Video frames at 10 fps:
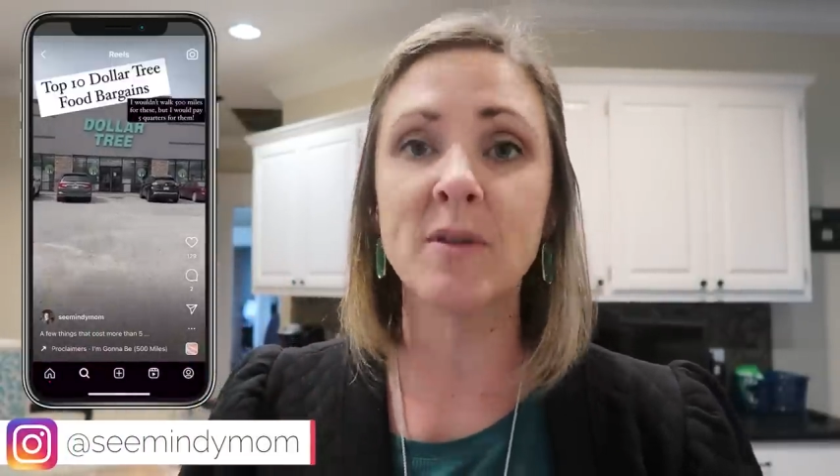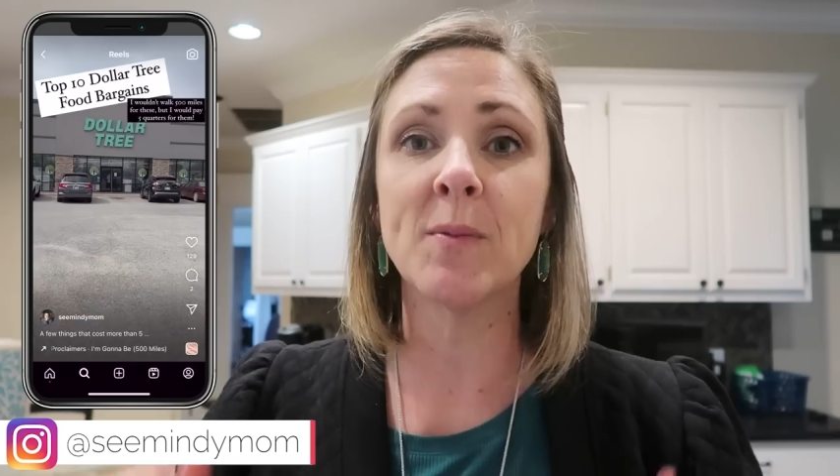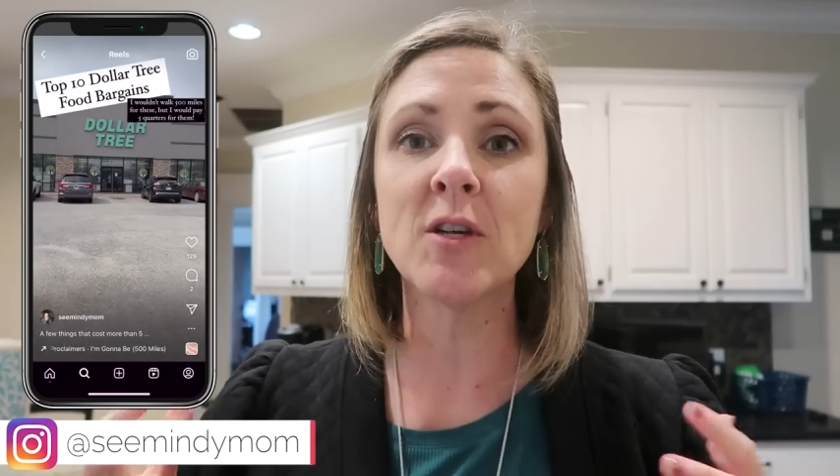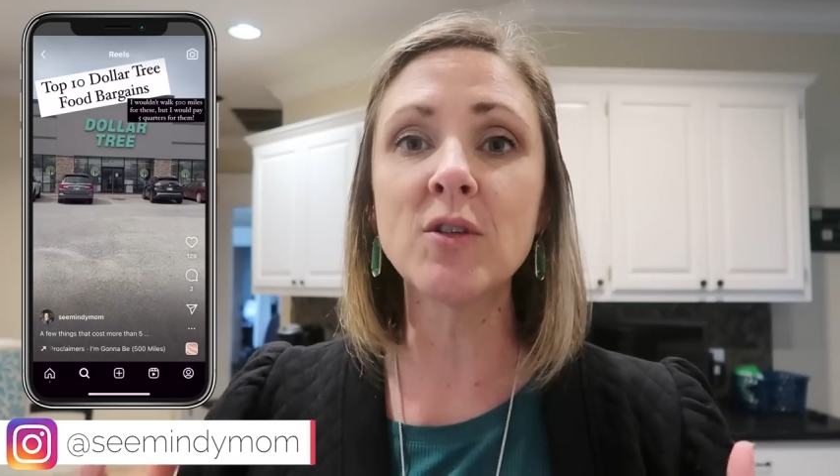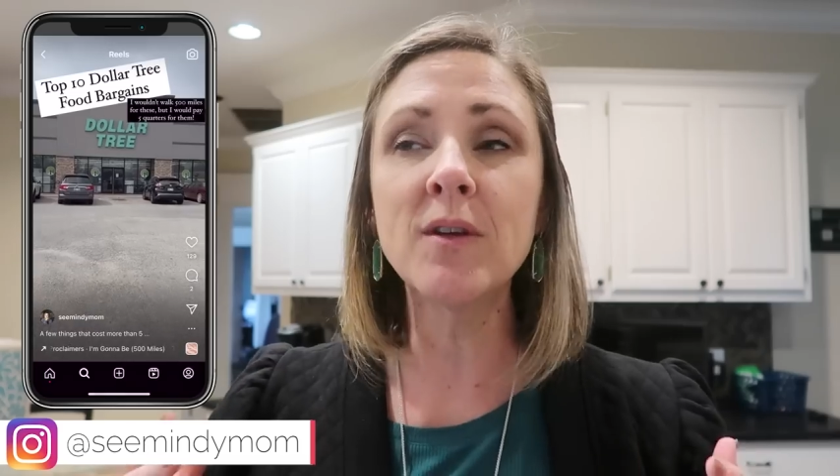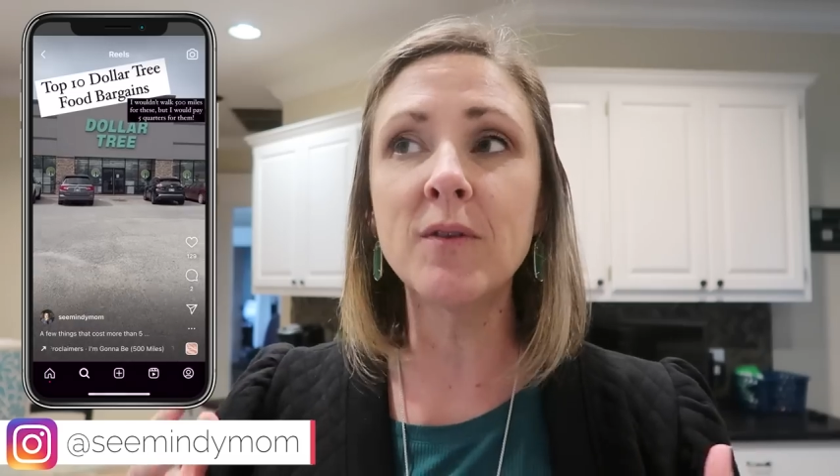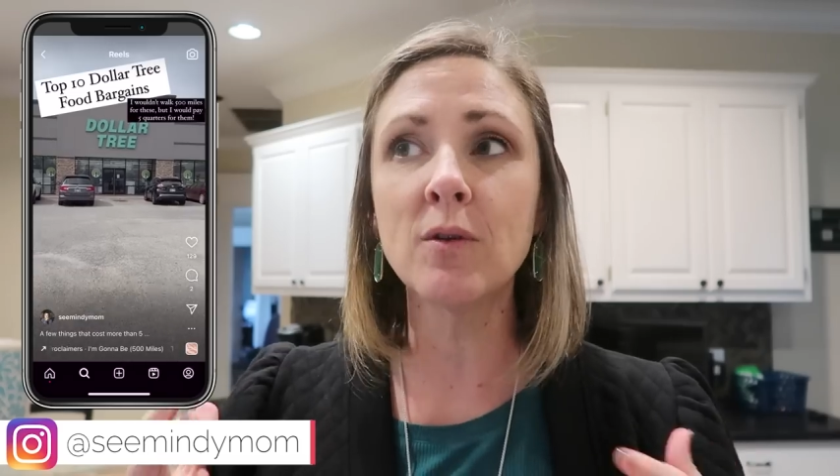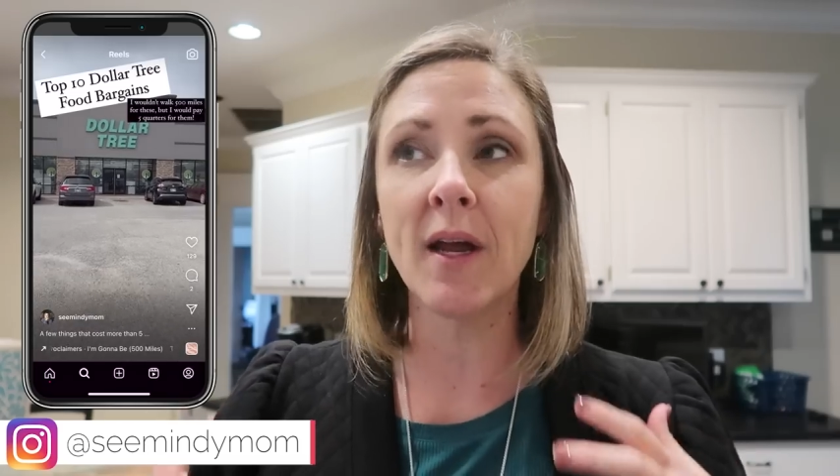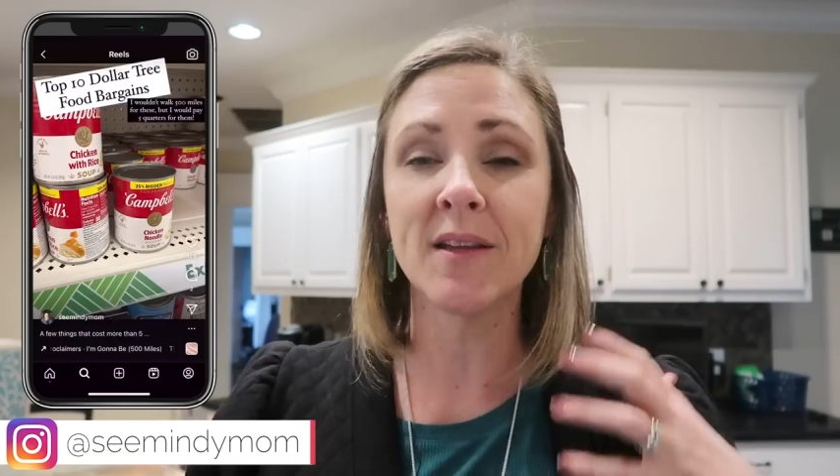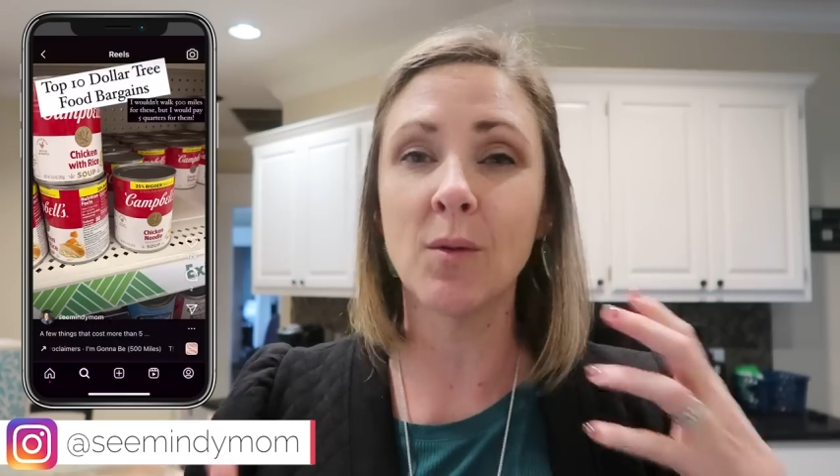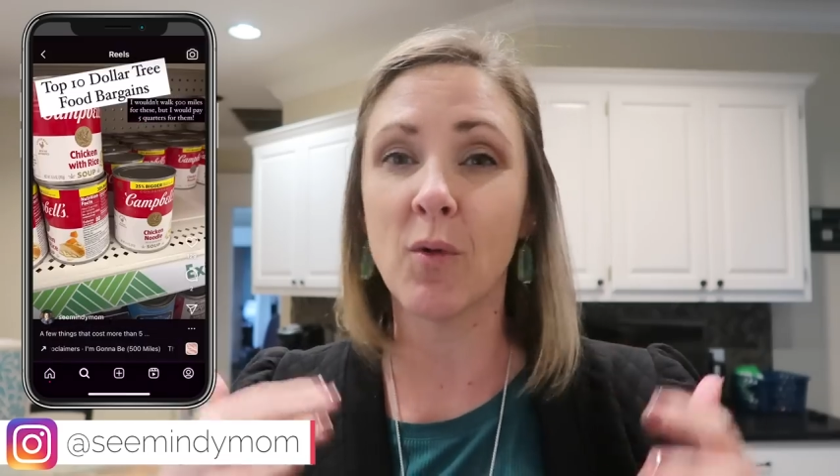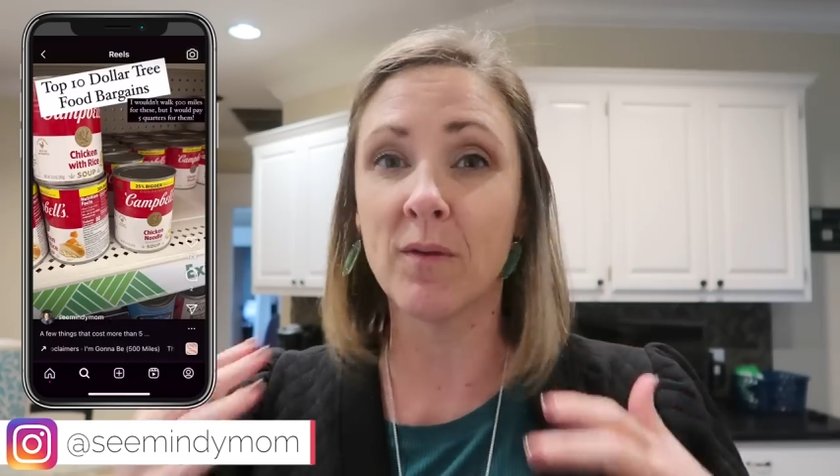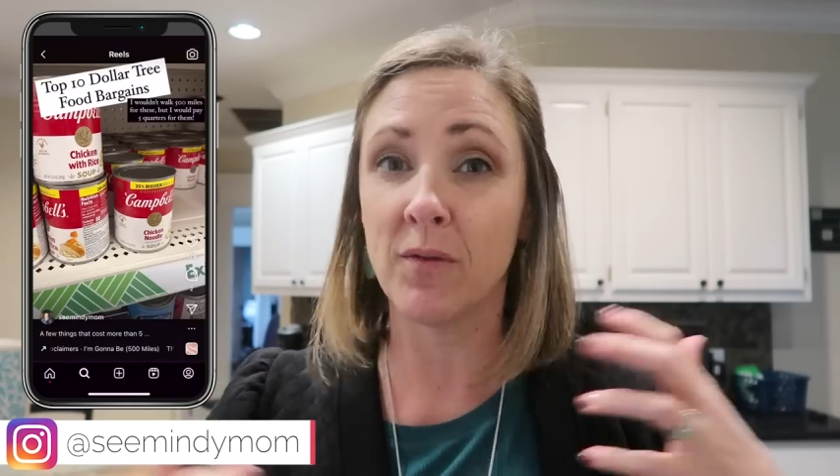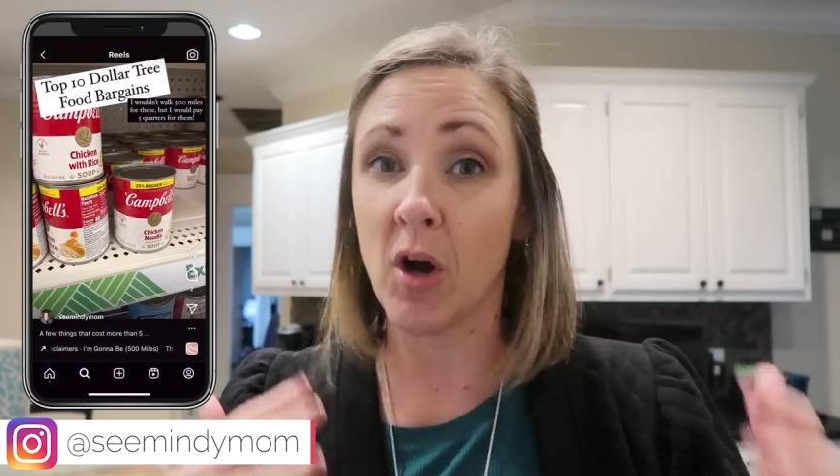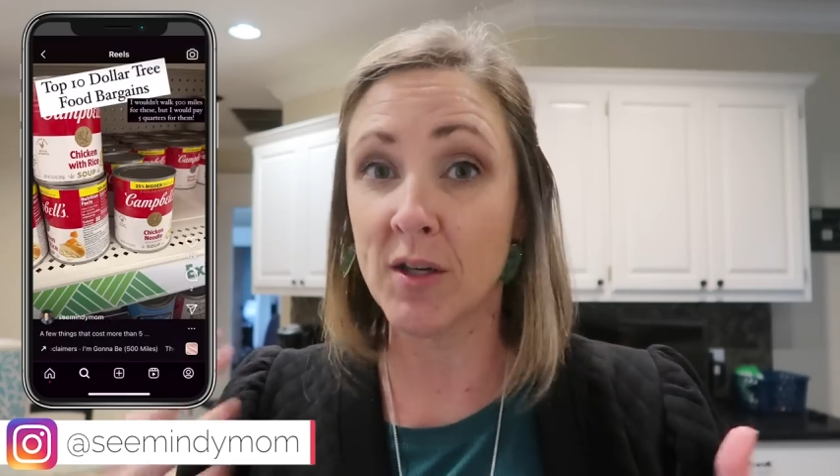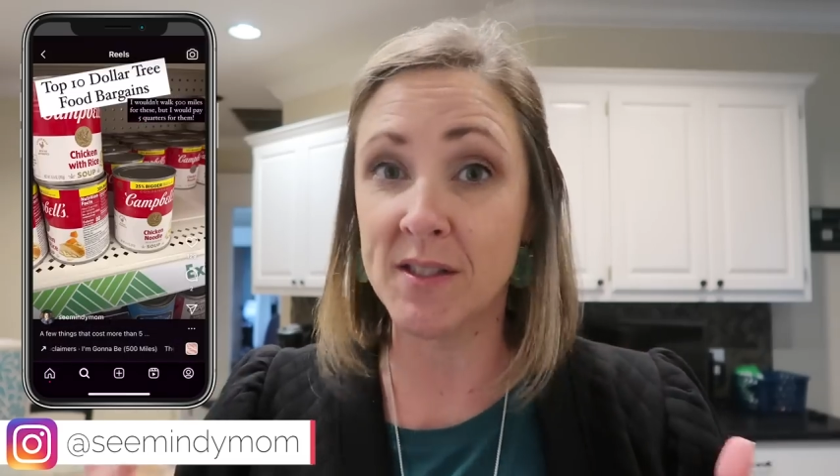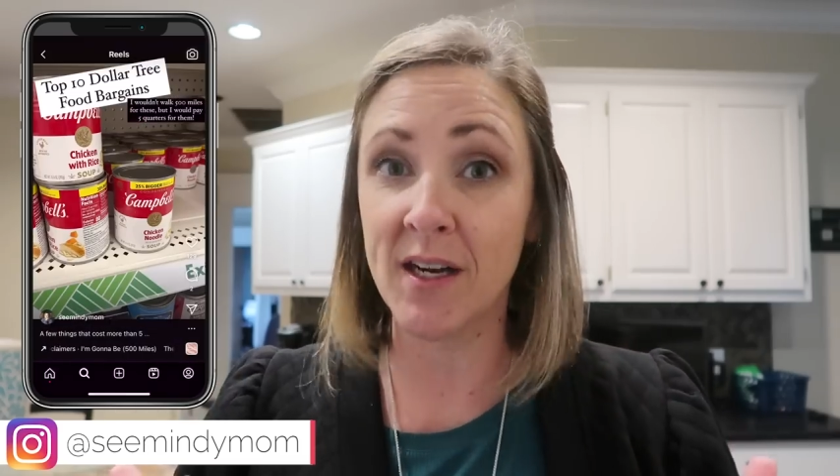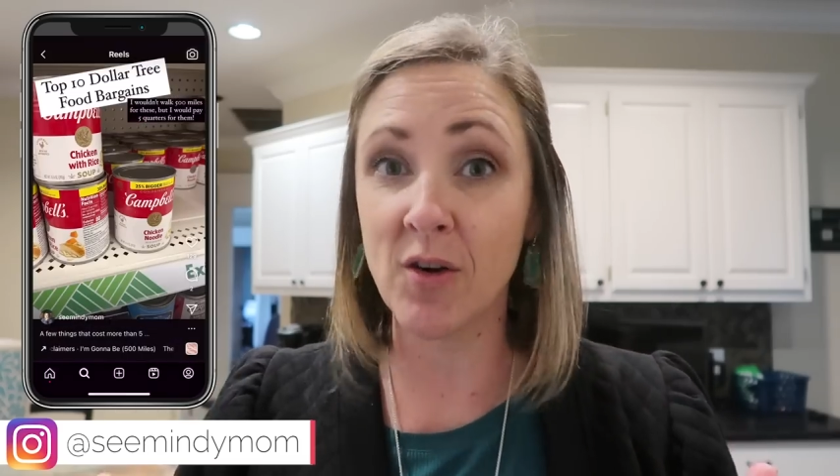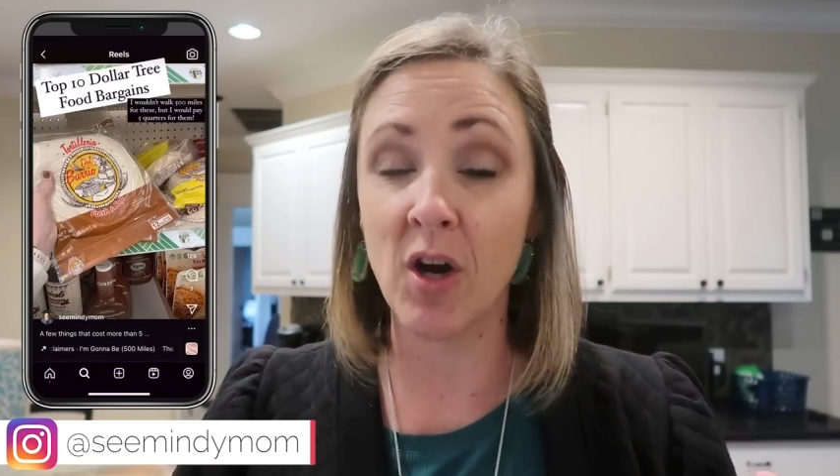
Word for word: especially if you like the more vlog style